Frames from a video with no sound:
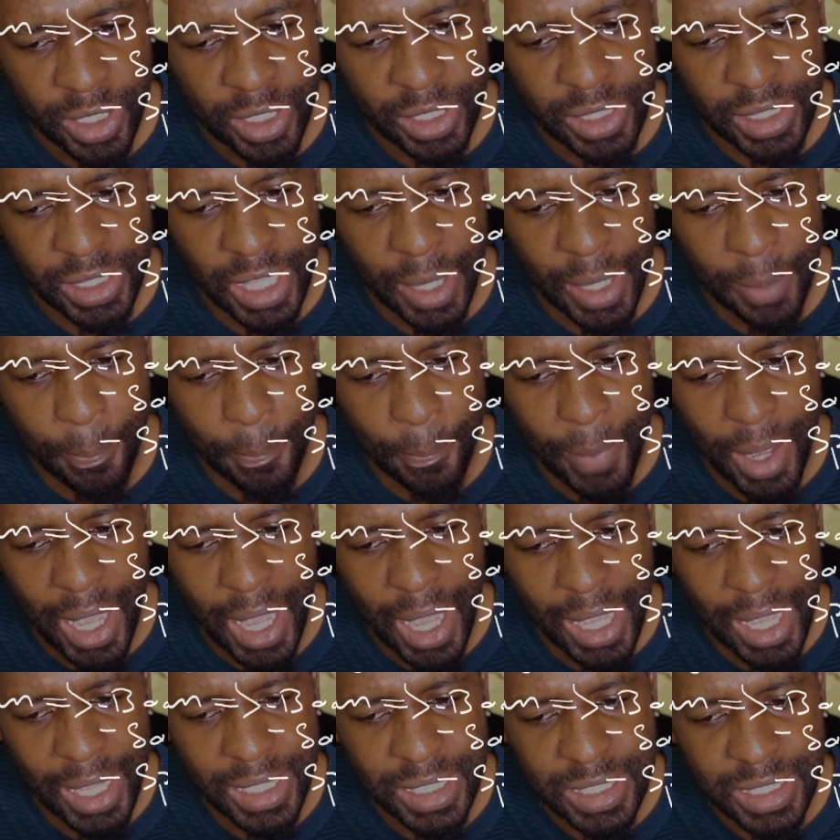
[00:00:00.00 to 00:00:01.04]
the
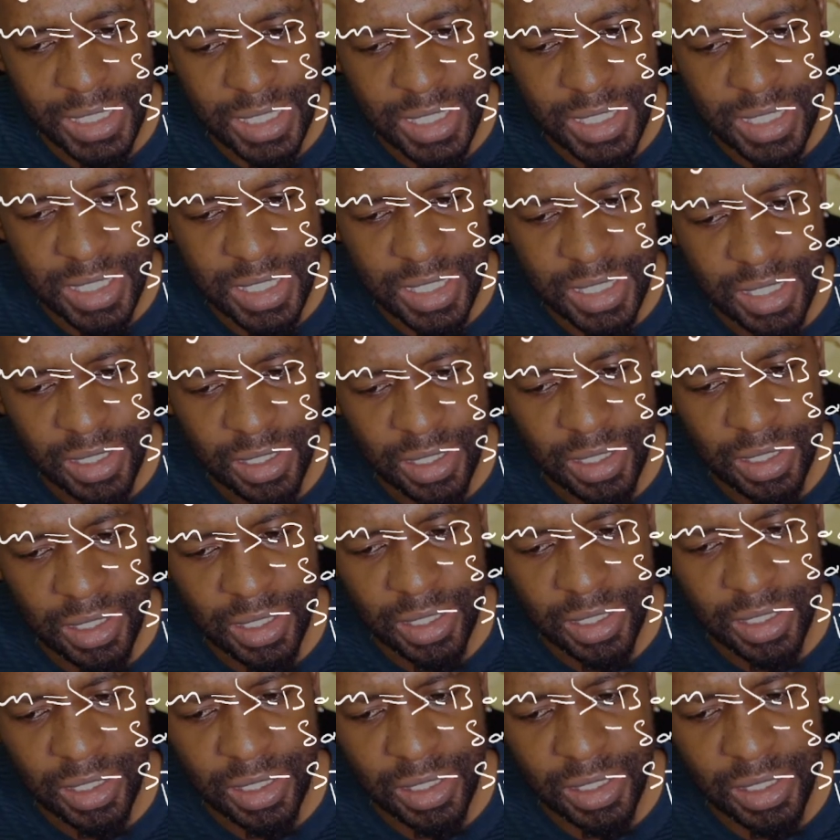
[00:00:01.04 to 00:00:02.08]
mind,
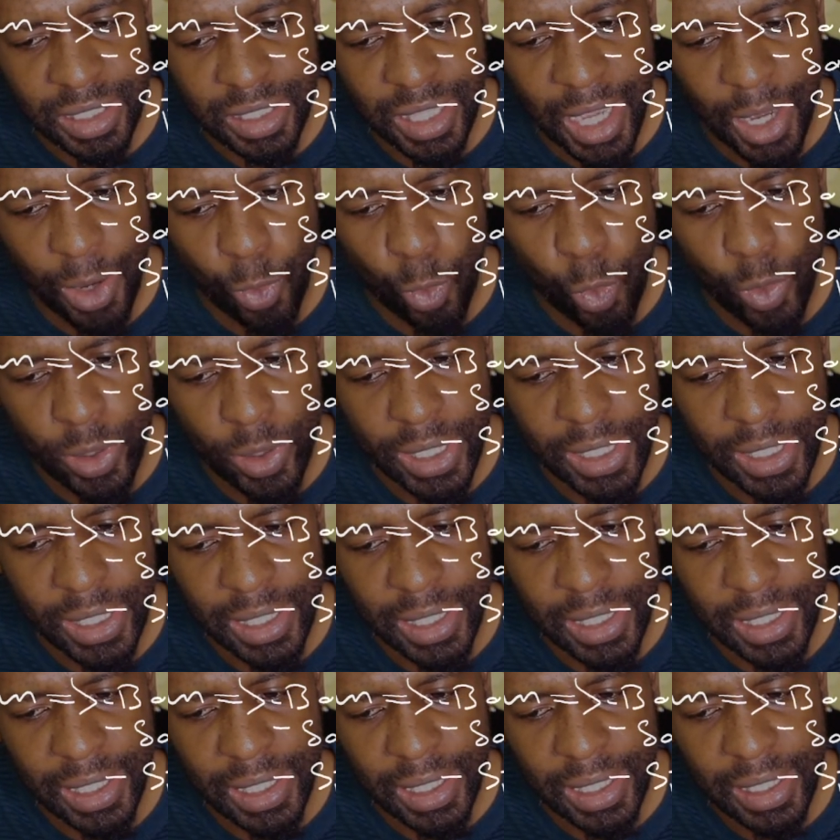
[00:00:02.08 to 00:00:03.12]
the
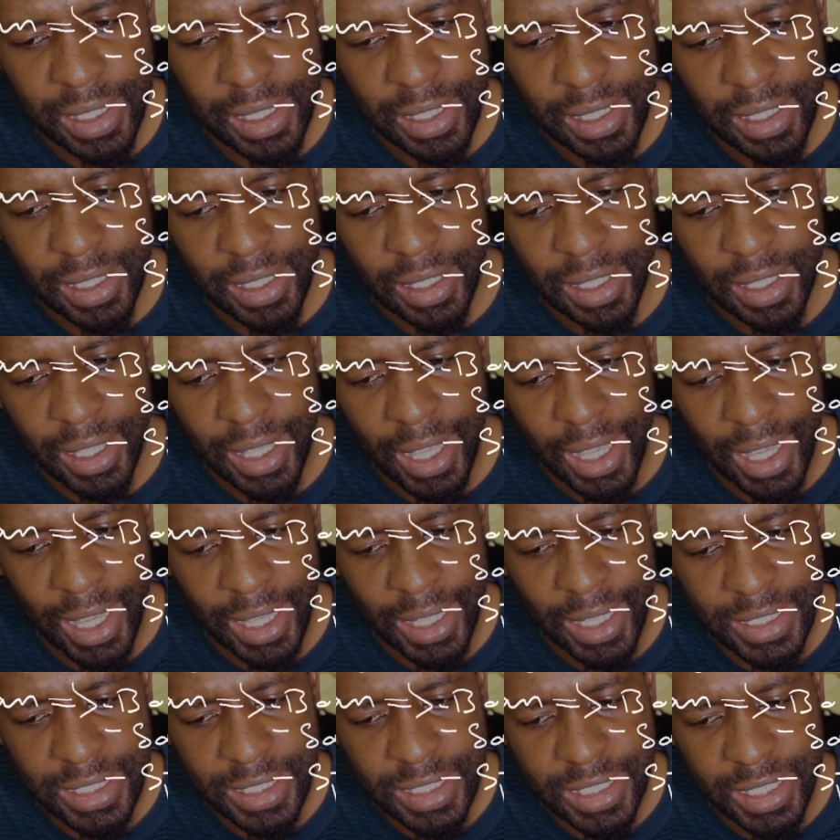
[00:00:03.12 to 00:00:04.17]
will,
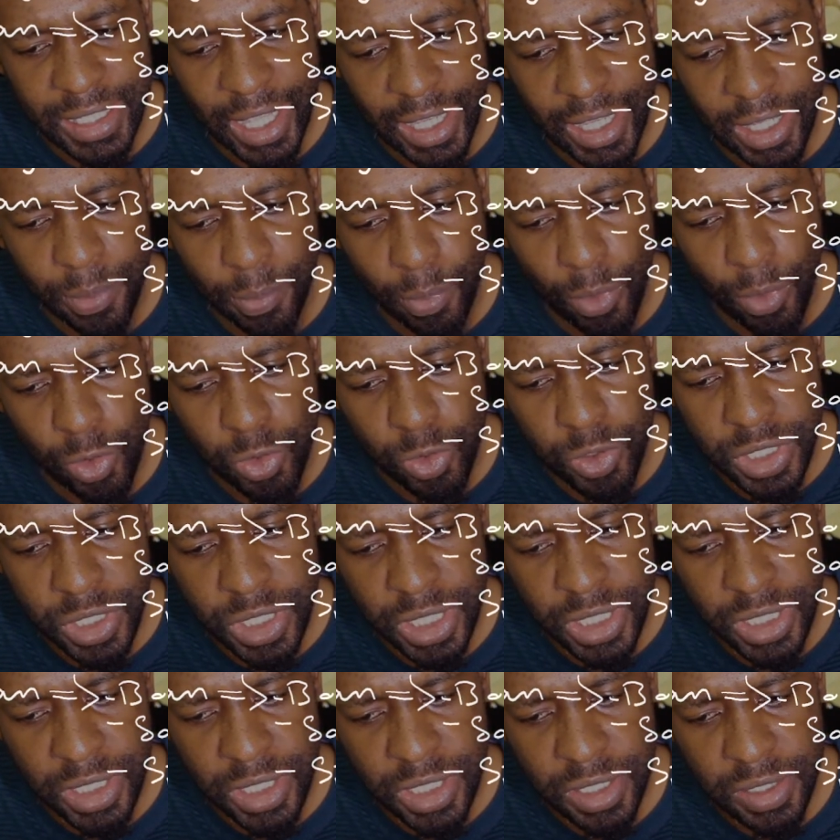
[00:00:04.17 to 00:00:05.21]
and the
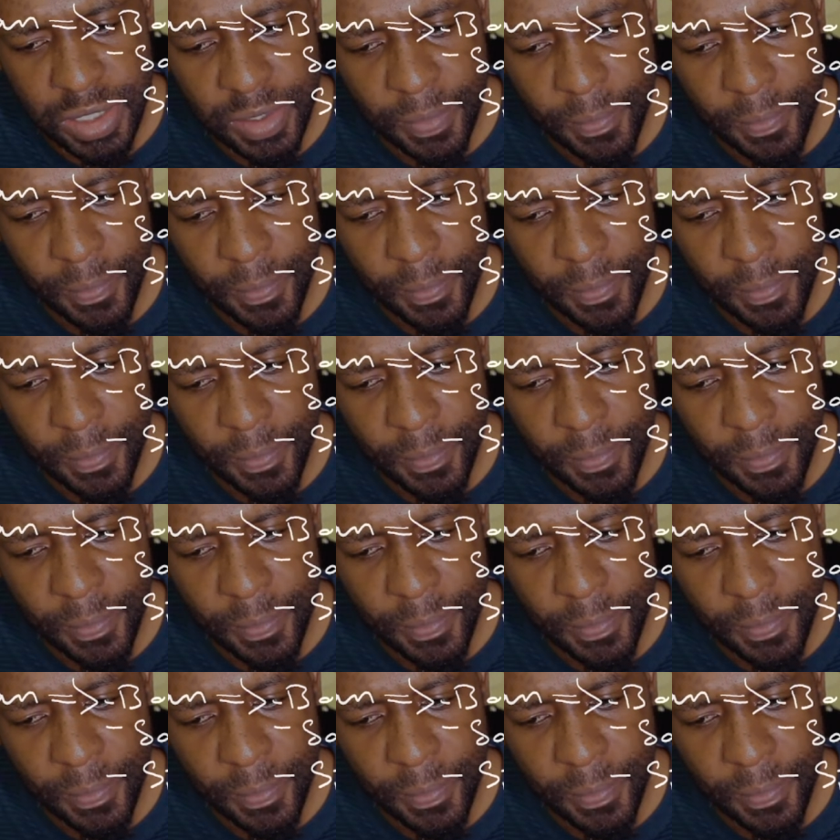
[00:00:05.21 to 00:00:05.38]
emotions.